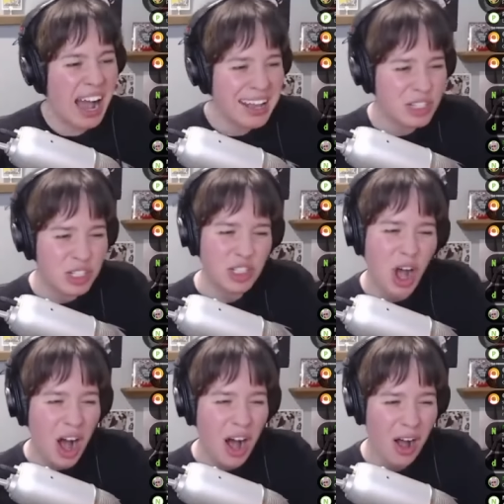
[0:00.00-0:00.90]

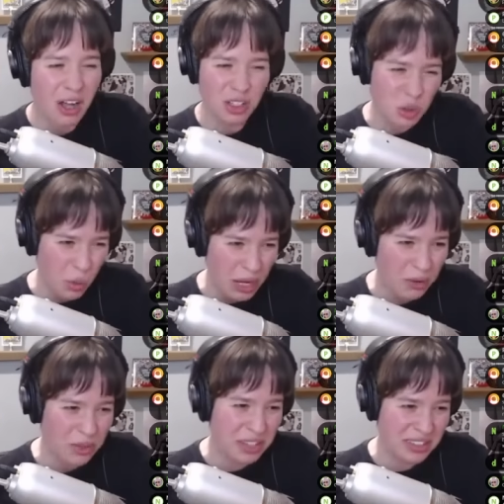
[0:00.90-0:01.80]
saw on Twitter
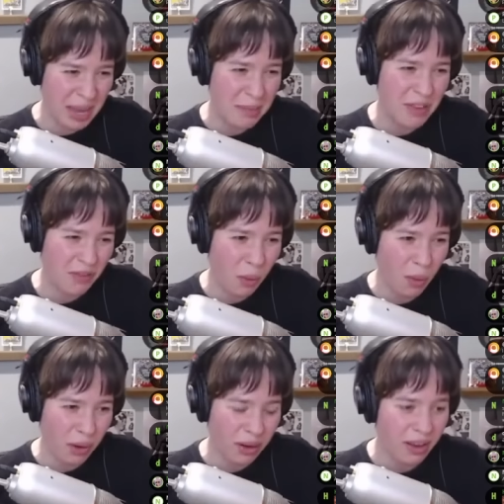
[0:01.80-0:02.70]
the day
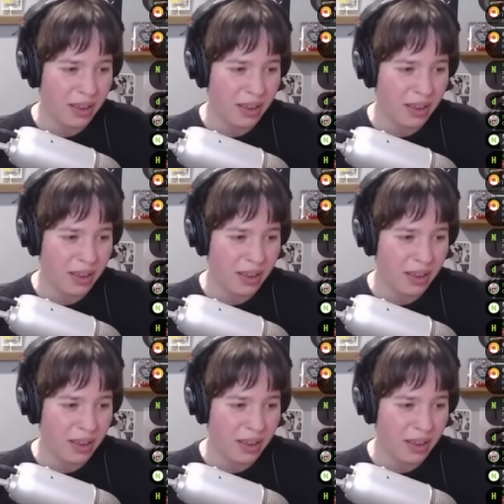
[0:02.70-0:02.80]
before